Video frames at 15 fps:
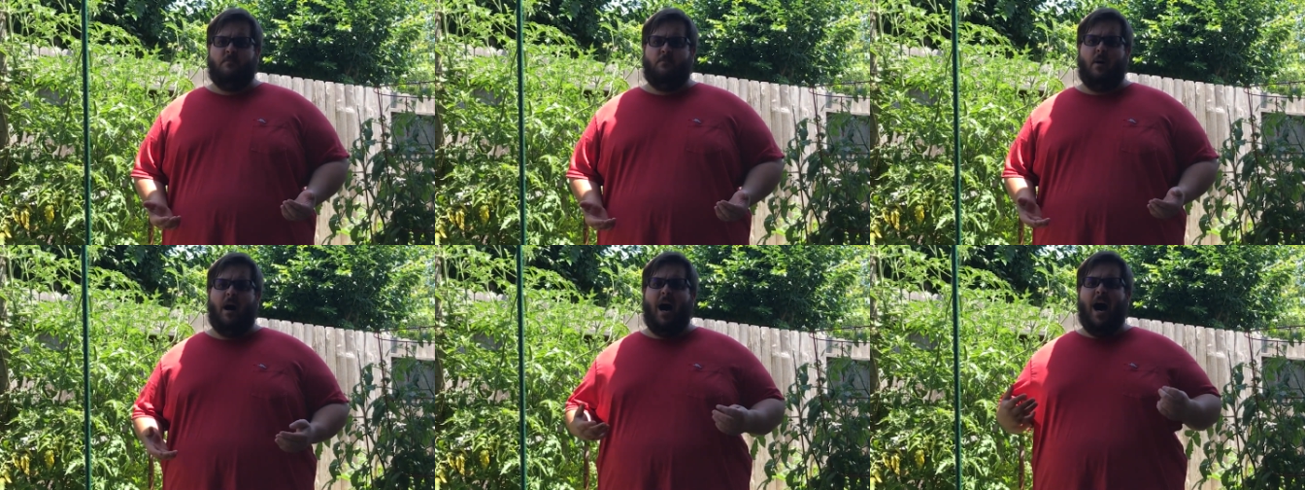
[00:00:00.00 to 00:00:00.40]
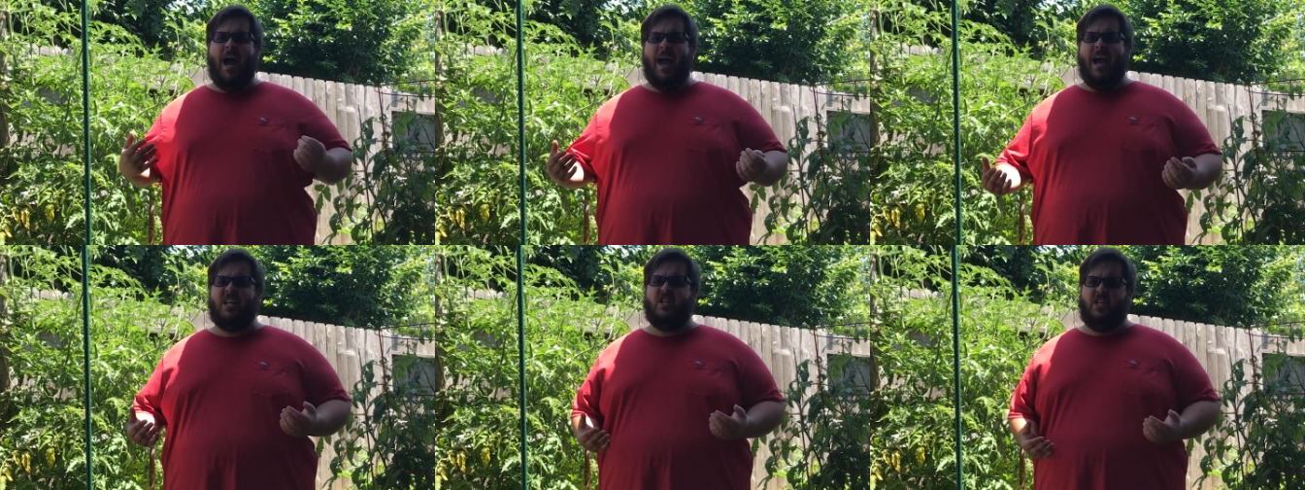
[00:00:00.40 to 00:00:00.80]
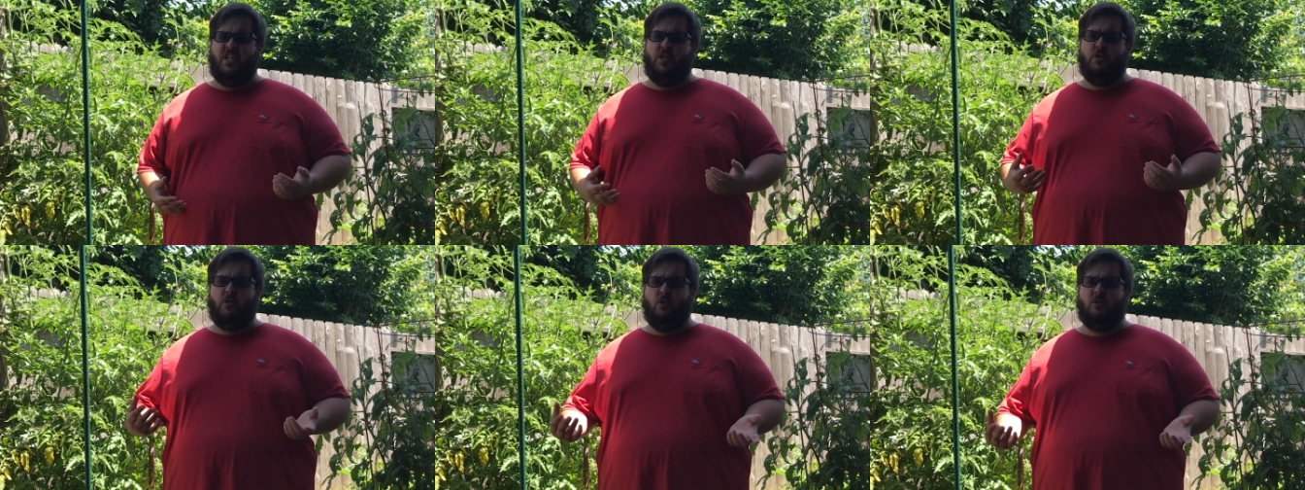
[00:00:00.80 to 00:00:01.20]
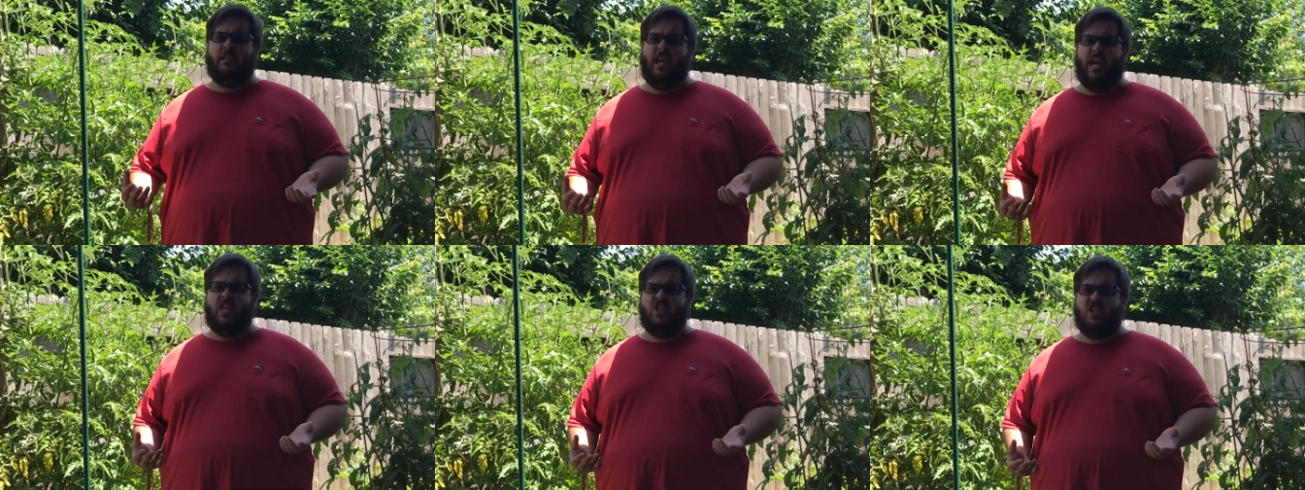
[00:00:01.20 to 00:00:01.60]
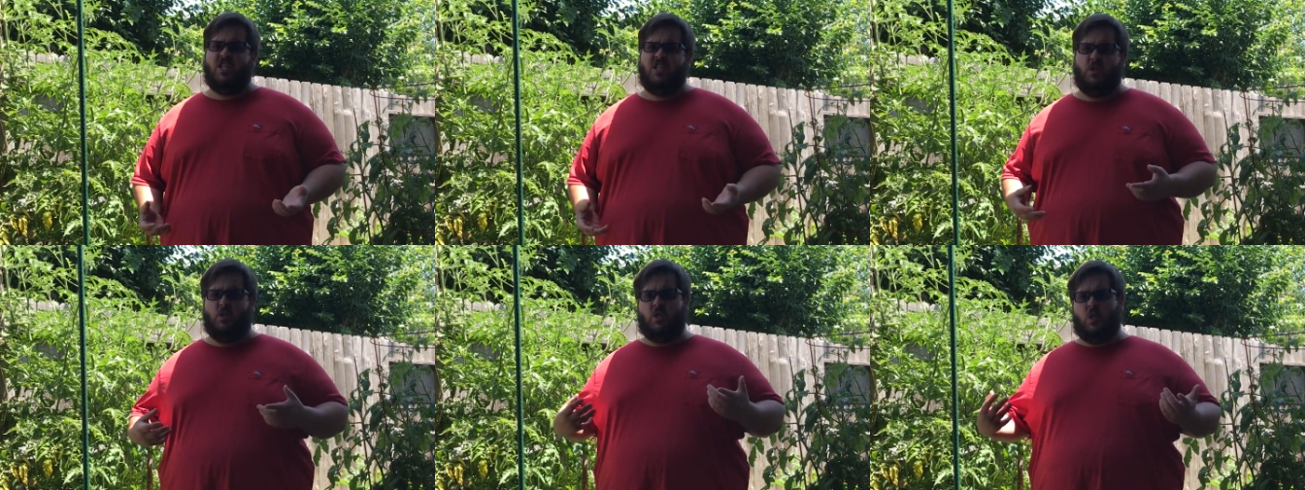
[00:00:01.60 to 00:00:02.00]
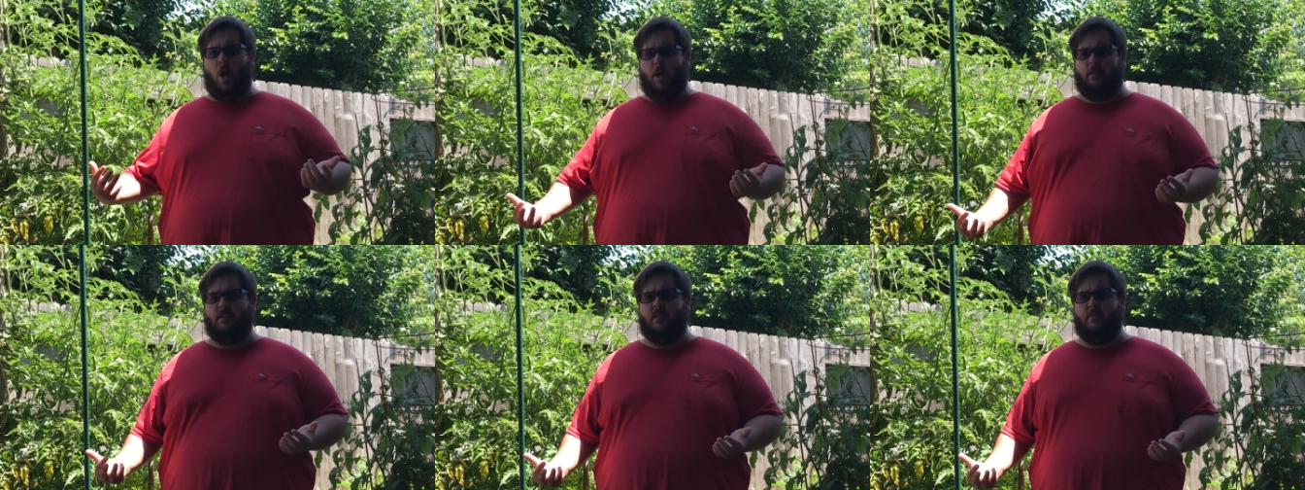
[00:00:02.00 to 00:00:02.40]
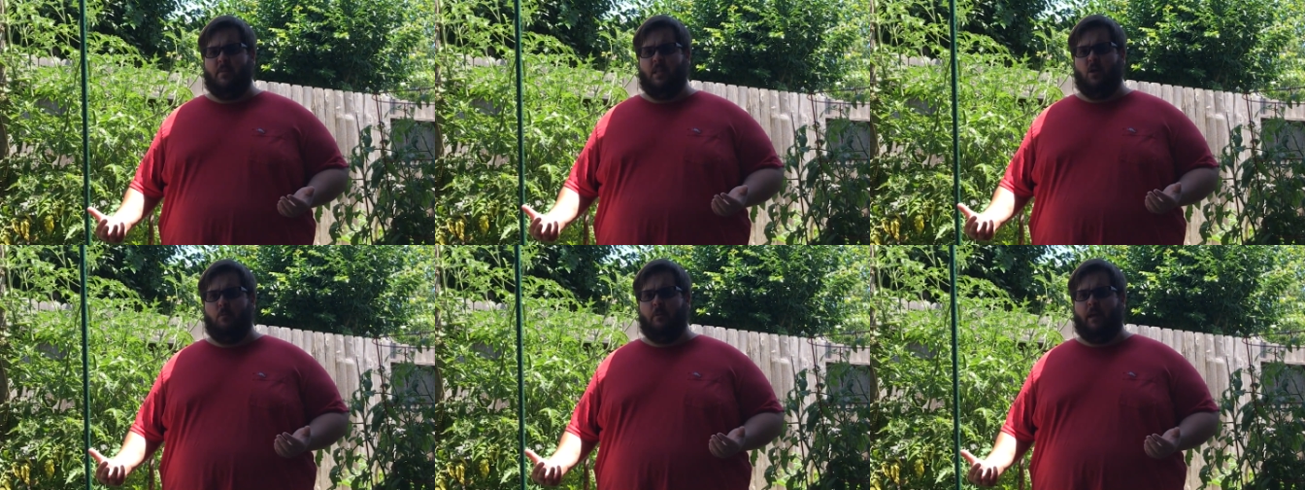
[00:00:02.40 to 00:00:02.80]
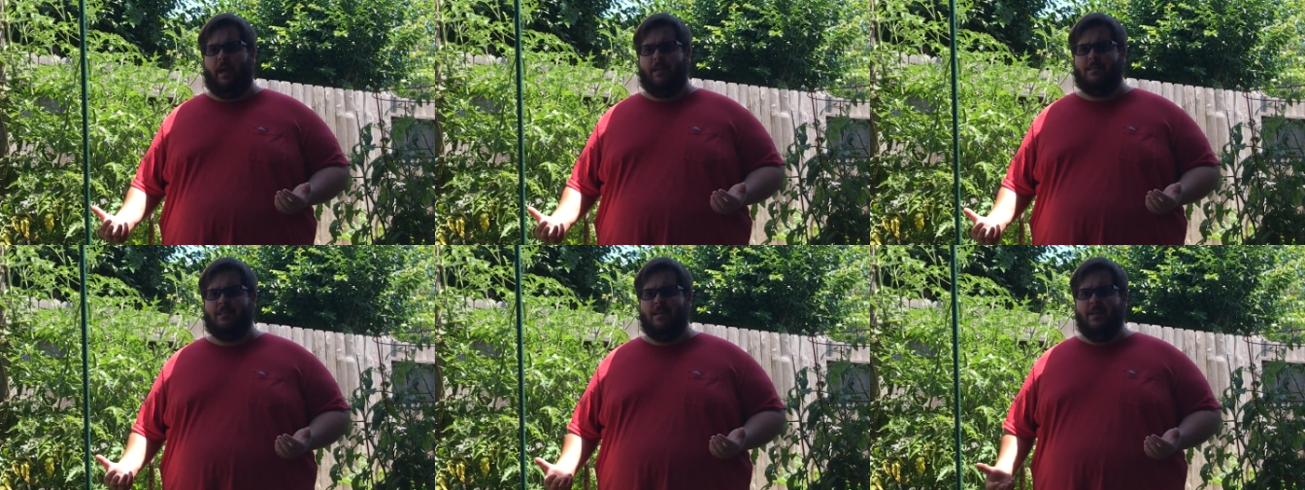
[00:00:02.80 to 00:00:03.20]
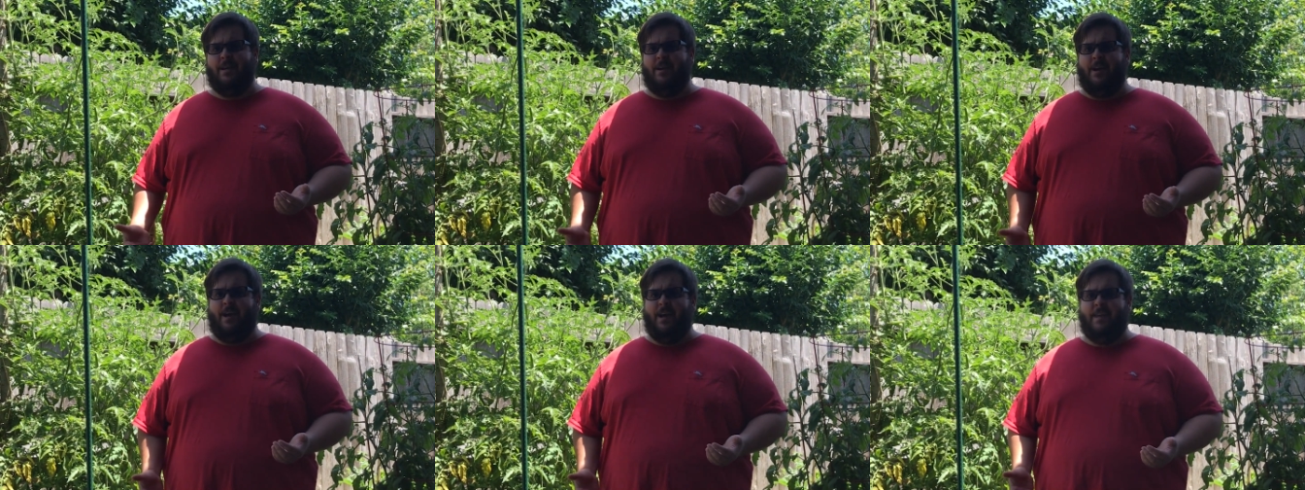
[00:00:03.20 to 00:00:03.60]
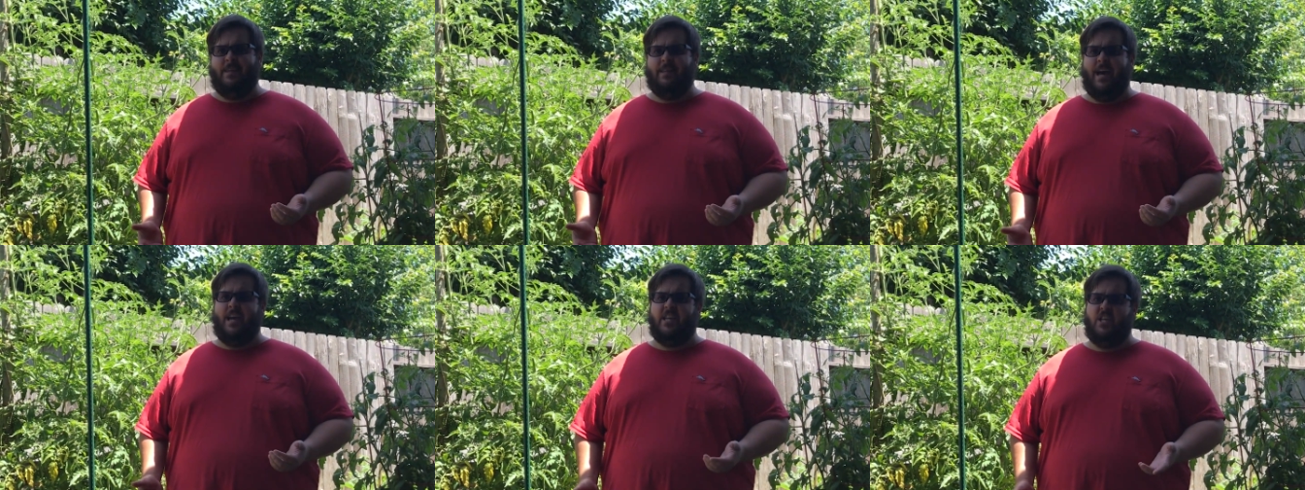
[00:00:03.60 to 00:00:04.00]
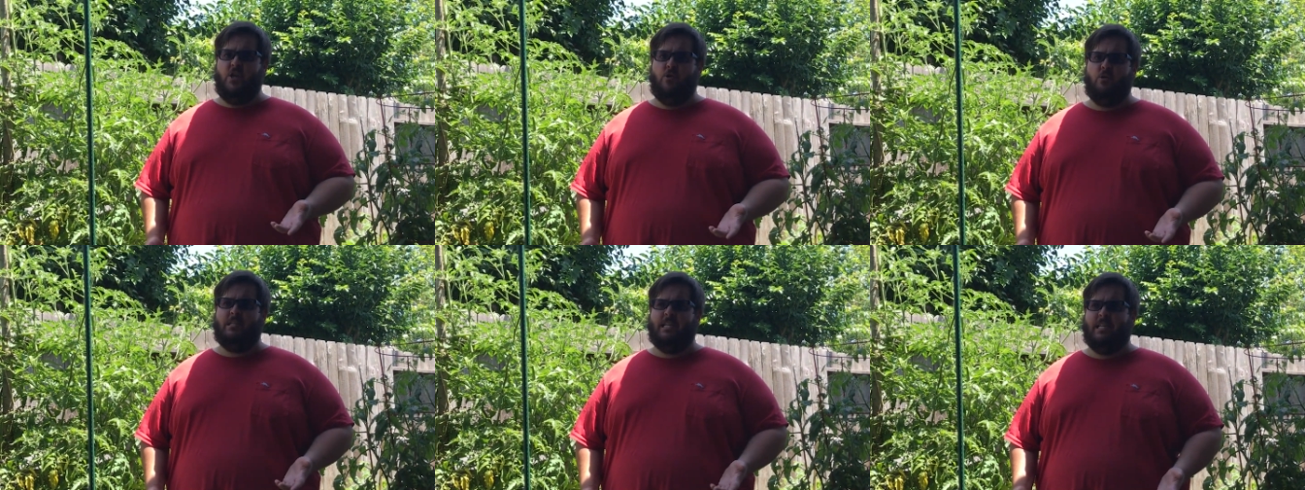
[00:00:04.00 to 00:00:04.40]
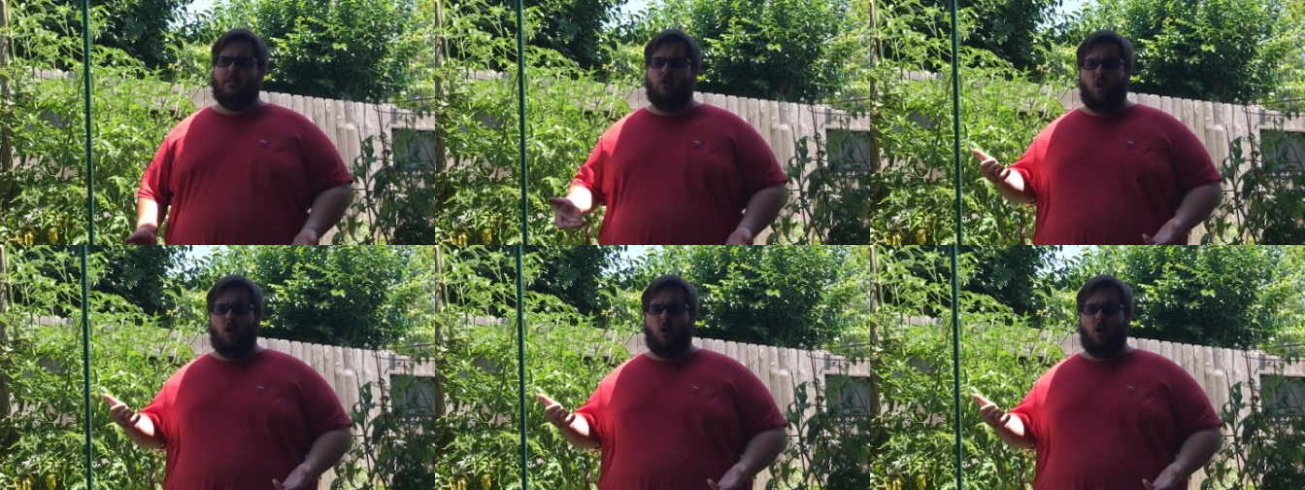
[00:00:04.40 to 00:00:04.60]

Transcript: But I actually use those cages to start the tomato plants, and then I use these